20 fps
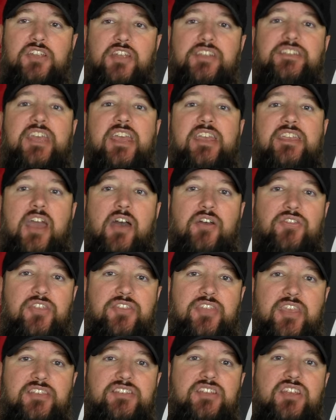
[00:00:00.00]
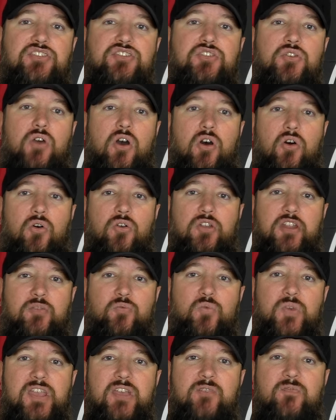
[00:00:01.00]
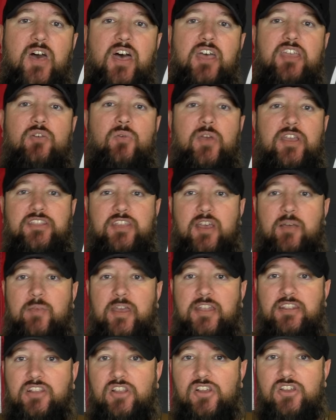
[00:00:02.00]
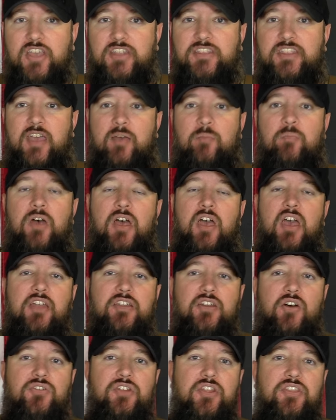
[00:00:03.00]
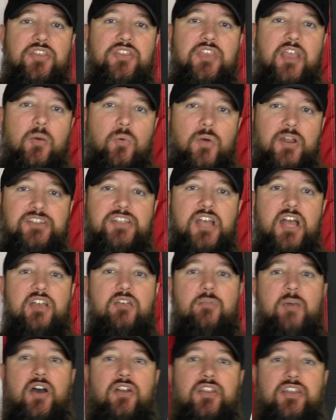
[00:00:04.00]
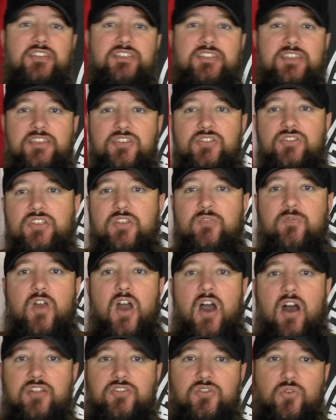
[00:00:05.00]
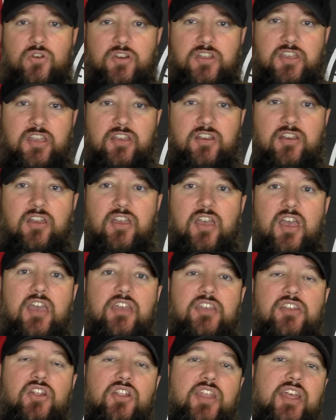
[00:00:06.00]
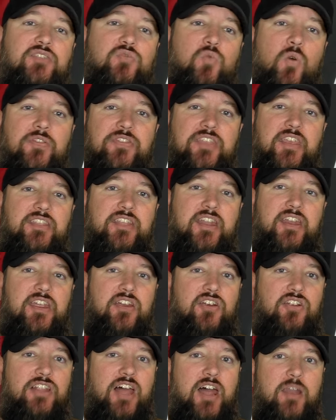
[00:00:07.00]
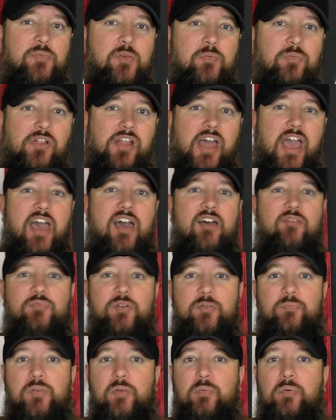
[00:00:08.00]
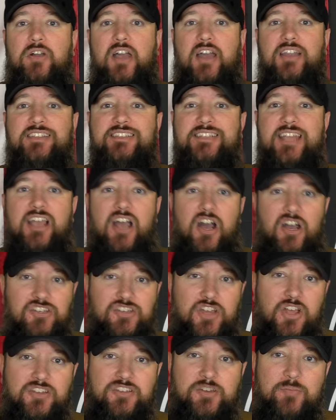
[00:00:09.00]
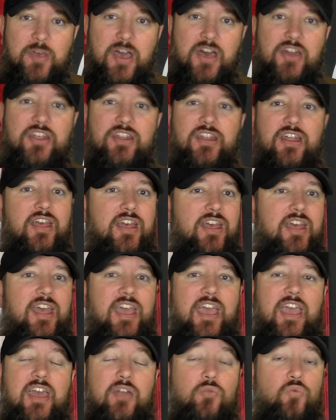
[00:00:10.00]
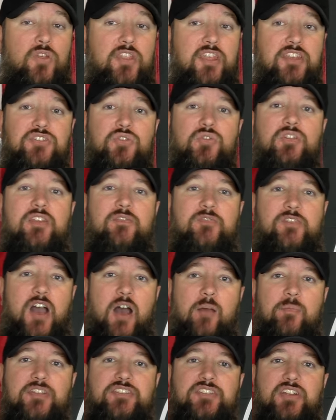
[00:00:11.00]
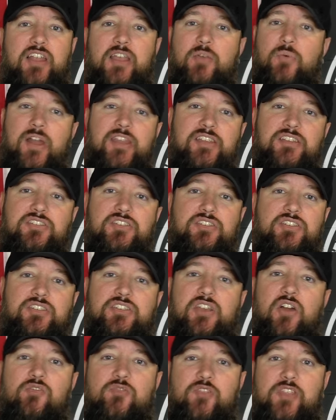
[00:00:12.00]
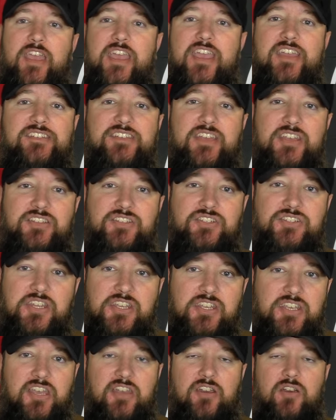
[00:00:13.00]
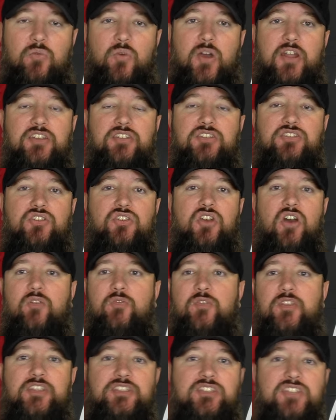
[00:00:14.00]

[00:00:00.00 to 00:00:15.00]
to take out the things that you own and reevaluate them and look at them. Now another thing I want to talk about is the use of Condor gear. You know, that's one thing that I hear a lot of people have, but people kind kind of stay hush hush about it. And when they do leave comments, they're like, why didn't you just go for the HSG gear? Why didn't you go for the